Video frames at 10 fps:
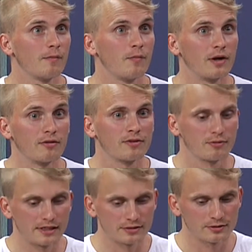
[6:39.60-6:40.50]
one of the
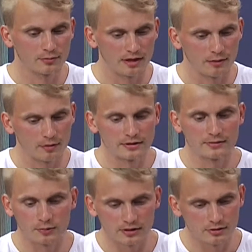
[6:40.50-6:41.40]
reasons why I want,
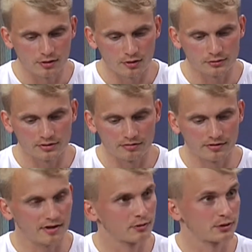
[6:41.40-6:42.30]
wanted to go to
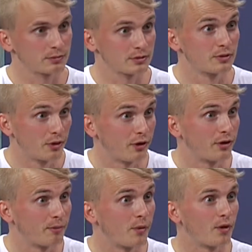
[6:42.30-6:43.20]
different countries was to
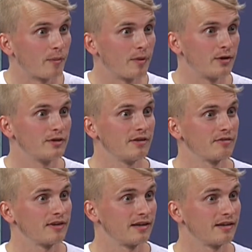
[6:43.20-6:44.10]
learn more about
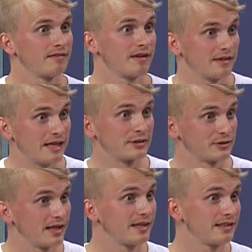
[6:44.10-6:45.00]
different
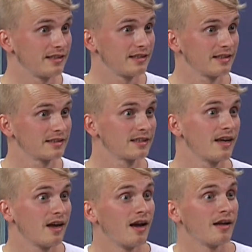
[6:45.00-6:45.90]
nationalities, mm.
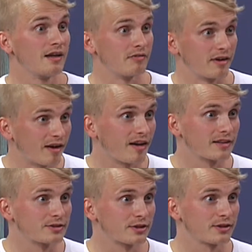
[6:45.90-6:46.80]
different
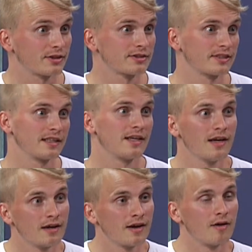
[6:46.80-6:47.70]
cultures, and
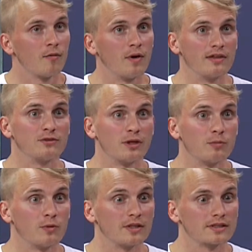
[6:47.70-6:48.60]
one
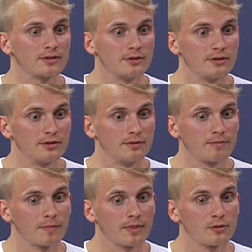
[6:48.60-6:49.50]
trip was to
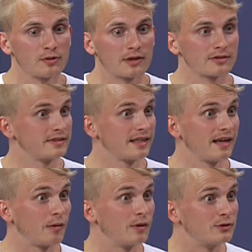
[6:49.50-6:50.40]
2010.
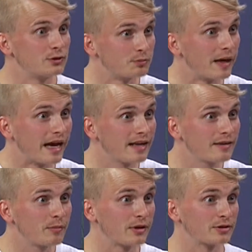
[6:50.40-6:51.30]
I went to Spain
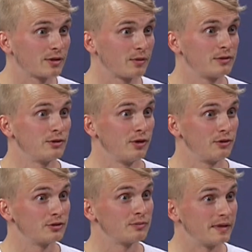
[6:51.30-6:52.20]
because I wanted to learn
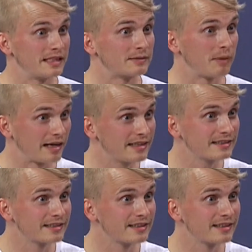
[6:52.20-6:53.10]
to speak Spanish.
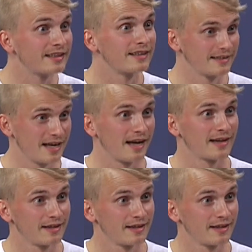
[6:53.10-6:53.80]
Really? Yeah